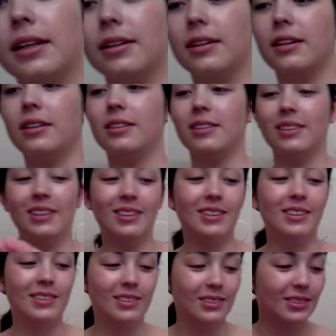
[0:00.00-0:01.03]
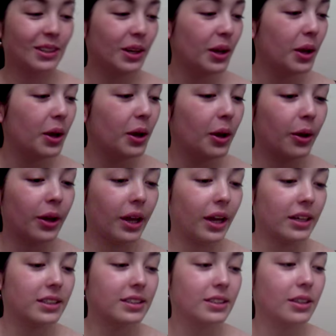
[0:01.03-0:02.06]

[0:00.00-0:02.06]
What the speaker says: second. Okay,